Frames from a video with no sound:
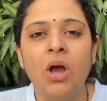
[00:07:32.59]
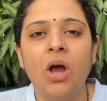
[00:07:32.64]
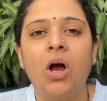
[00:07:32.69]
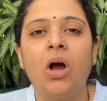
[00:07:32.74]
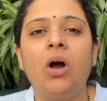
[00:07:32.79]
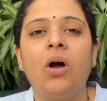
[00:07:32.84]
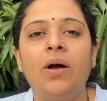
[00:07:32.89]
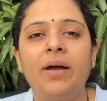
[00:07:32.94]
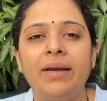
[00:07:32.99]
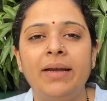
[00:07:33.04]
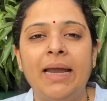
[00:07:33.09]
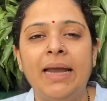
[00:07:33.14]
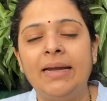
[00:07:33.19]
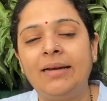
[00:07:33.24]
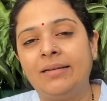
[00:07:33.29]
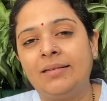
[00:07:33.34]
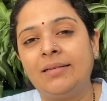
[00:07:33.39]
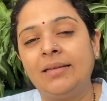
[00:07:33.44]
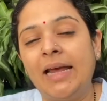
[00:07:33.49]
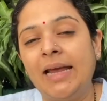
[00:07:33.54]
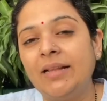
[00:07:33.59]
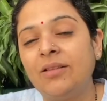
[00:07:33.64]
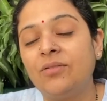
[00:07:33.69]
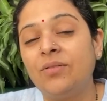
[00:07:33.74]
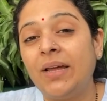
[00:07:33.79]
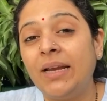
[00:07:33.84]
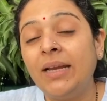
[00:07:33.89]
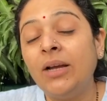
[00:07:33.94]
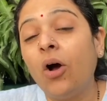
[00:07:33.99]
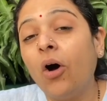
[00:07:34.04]
or it's
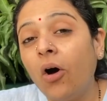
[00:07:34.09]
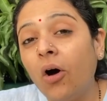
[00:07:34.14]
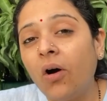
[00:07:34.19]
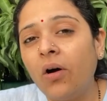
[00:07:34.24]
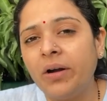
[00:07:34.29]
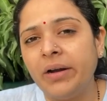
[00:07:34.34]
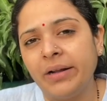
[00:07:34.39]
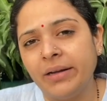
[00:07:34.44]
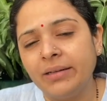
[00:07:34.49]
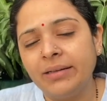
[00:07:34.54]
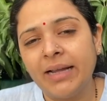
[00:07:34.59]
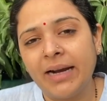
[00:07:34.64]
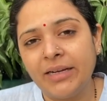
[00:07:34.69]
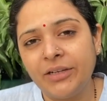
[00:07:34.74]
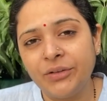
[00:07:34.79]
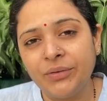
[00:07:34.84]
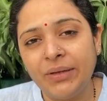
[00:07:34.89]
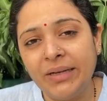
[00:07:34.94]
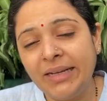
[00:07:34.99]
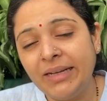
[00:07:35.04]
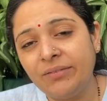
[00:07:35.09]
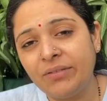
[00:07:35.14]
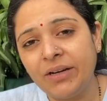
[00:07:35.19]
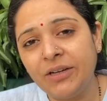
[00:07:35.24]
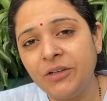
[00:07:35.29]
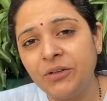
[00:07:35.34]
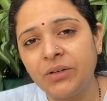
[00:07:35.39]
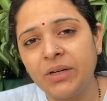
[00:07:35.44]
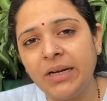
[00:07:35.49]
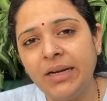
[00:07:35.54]
very odd that you leave and
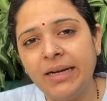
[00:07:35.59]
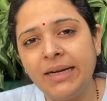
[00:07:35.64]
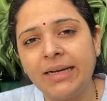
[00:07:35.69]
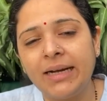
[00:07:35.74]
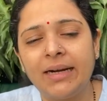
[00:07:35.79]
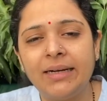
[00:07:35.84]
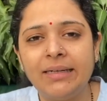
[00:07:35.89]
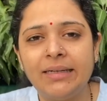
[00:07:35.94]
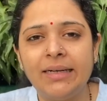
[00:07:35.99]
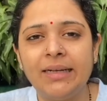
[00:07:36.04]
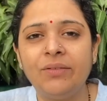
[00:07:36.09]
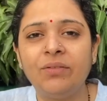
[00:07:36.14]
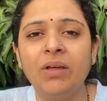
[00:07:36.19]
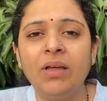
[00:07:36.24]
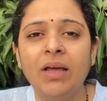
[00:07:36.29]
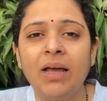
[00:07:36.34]
you really can't leave.